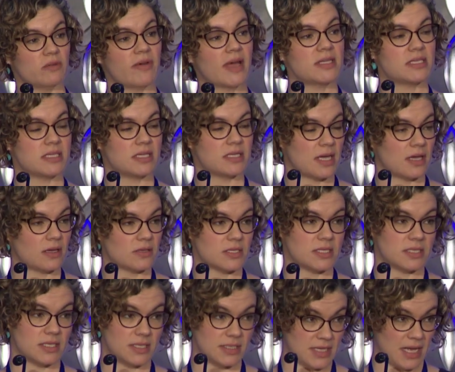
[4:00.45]
of heads to tails
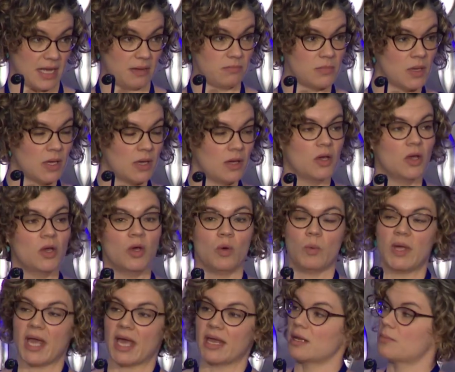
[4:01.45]
is the same,
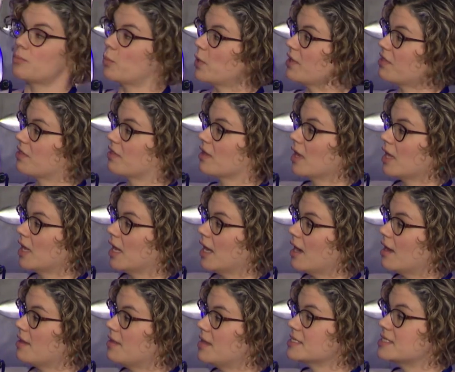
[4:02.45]
we end up with
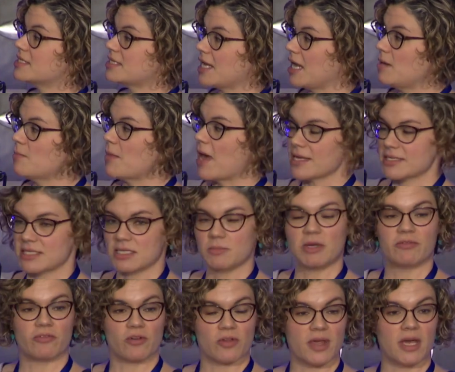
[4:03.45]
the same
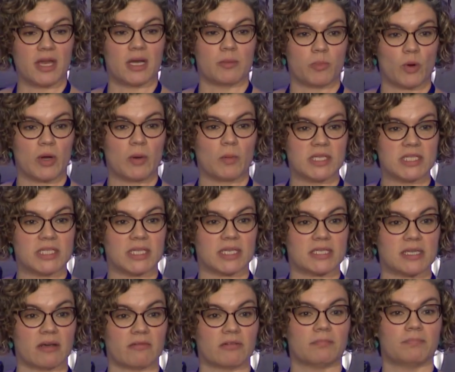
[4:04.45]
estimate for theta,
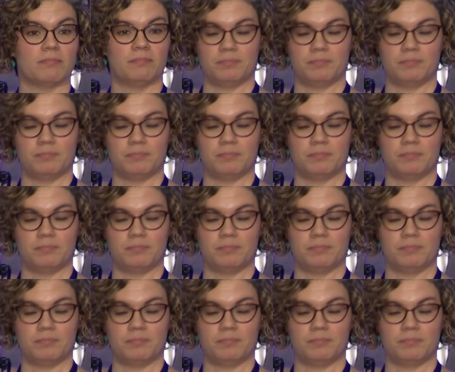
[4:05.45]
0.167.